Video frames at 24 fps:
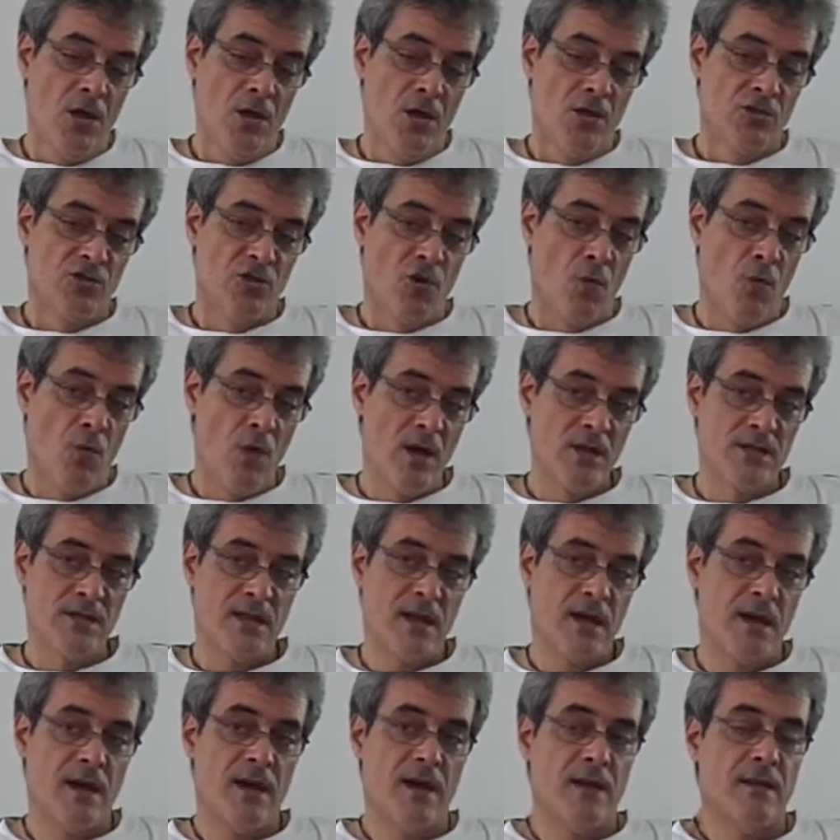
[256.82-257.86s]
So once,
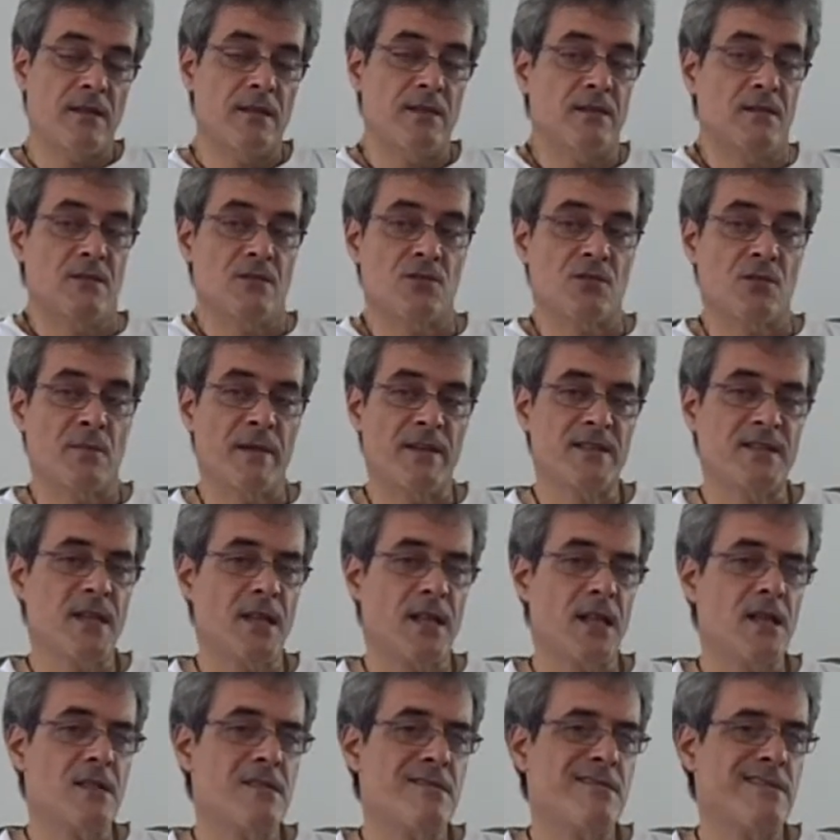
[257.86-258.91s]
uh, so
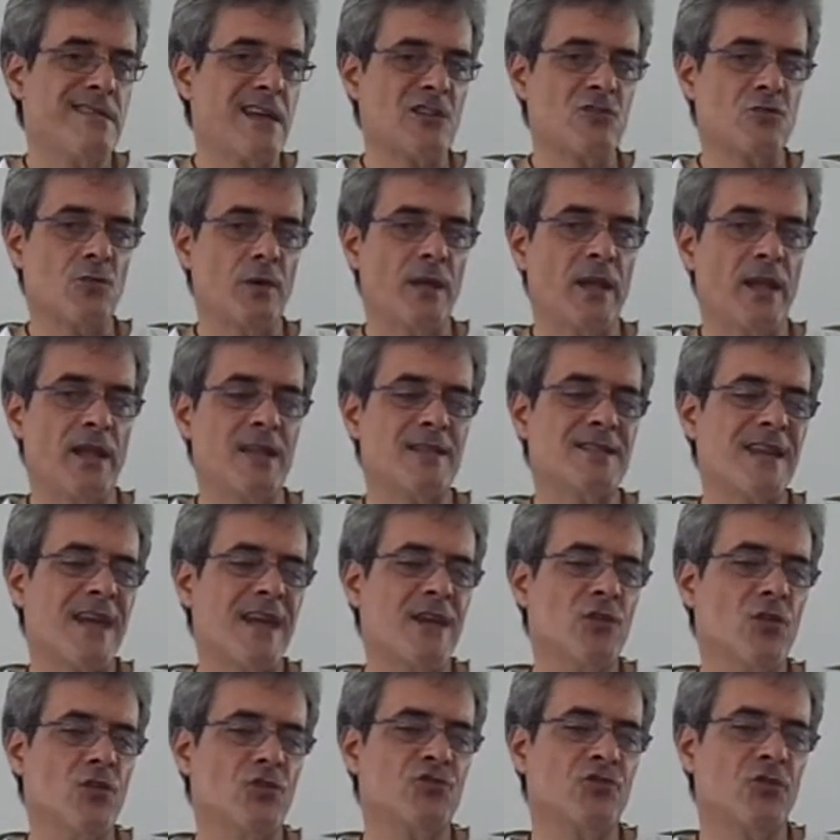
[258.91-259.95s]
basically that's what it is.
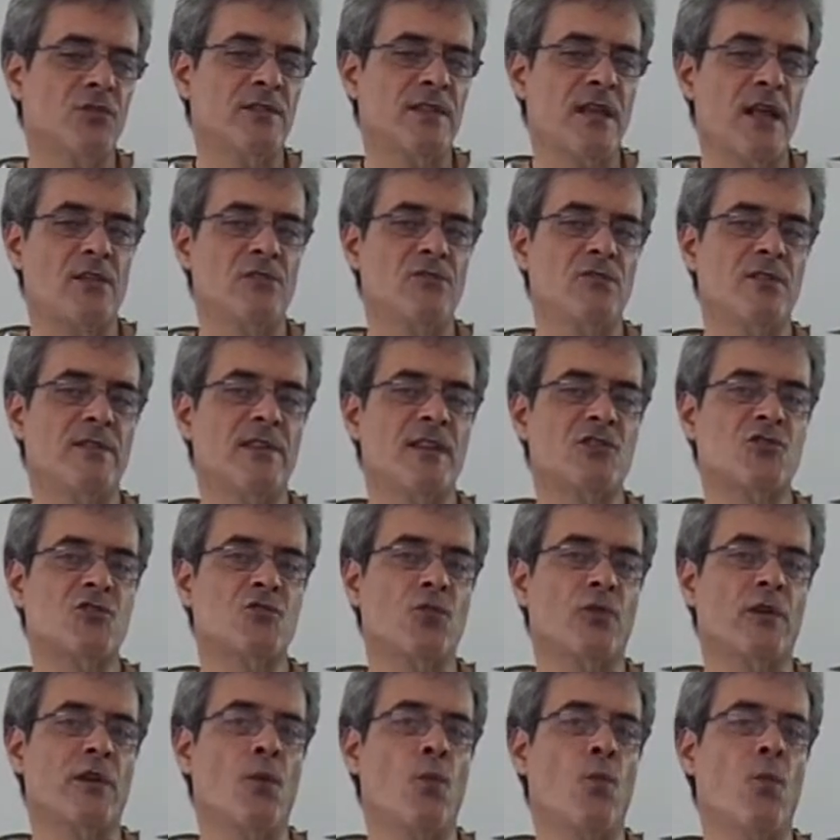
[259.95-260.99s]
And also tell you the
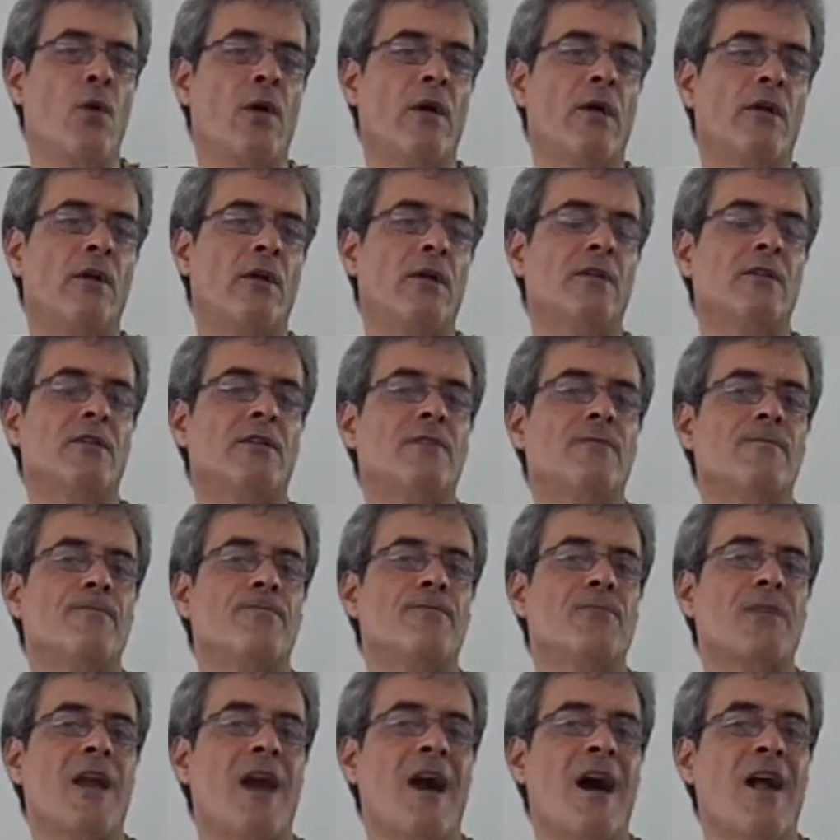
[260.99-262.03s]
story where
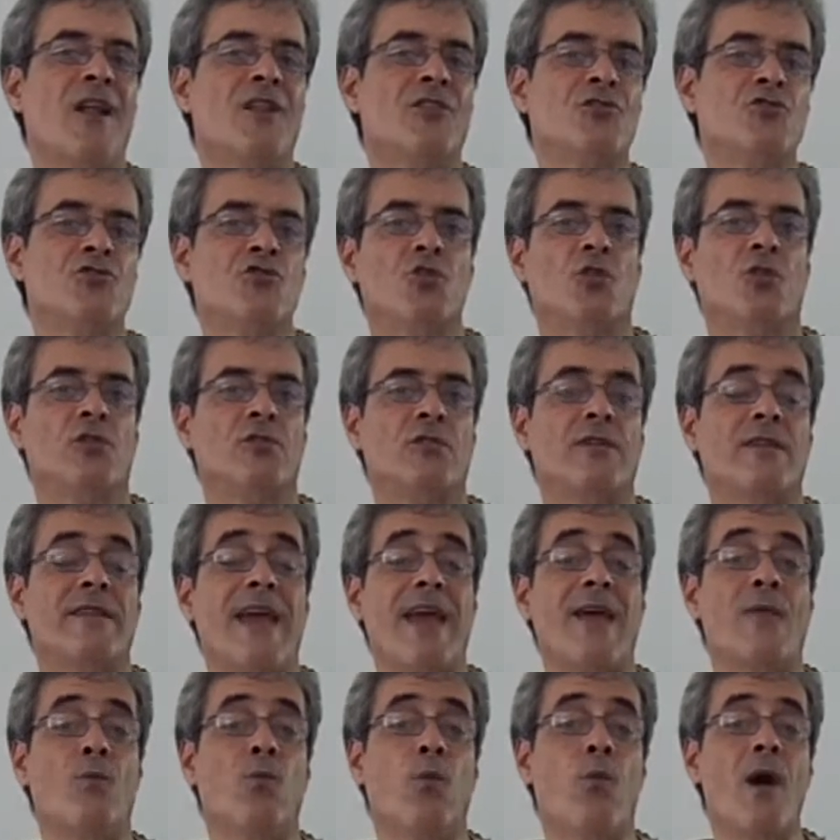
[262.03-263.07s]
Hal Jordan
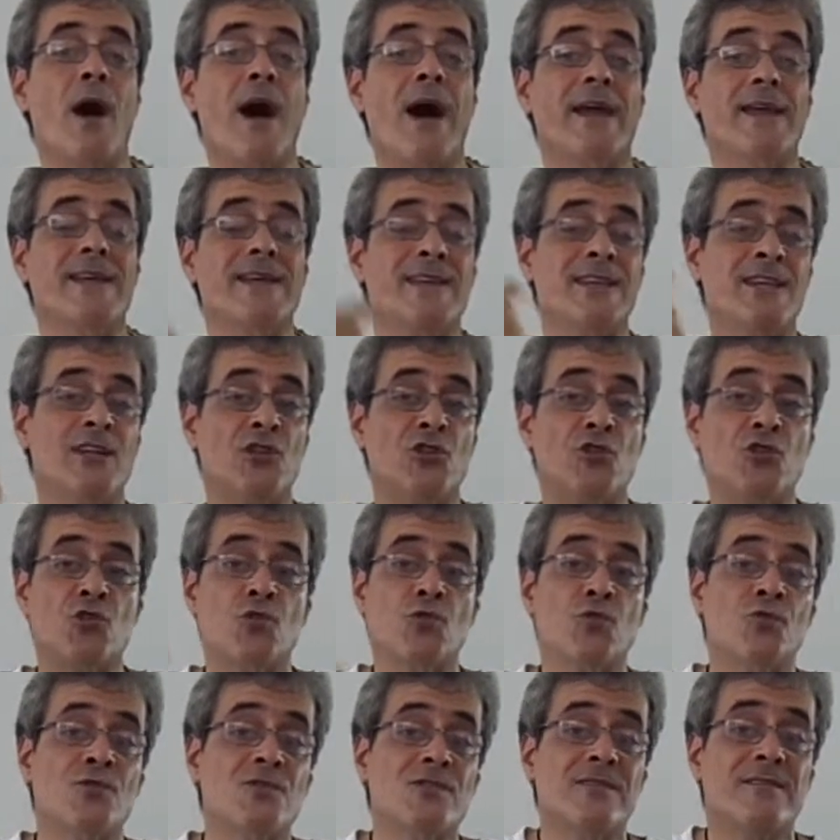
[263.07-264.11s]
and why he
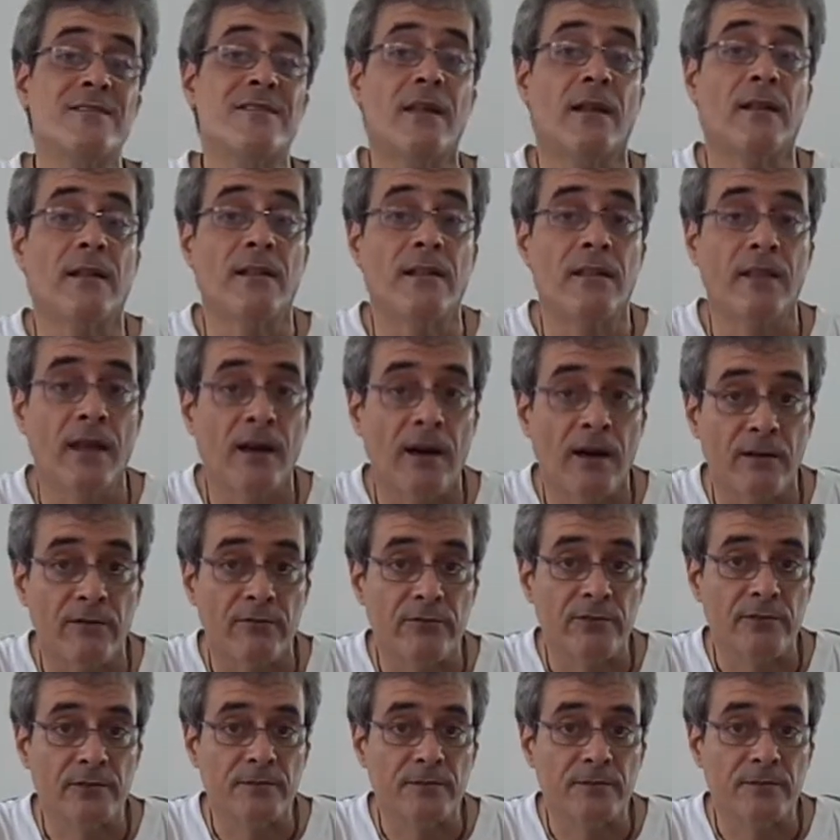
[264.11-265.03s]
took the glove.